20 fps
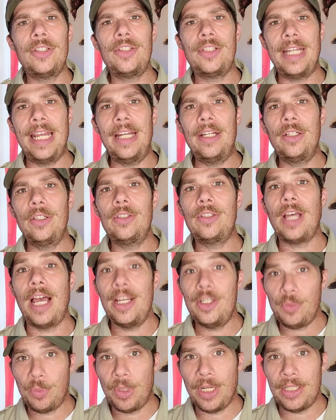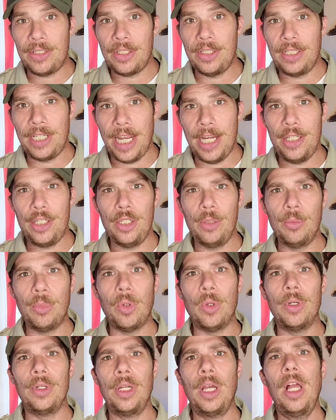standard size presentation
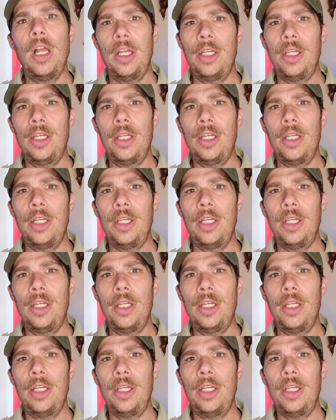board.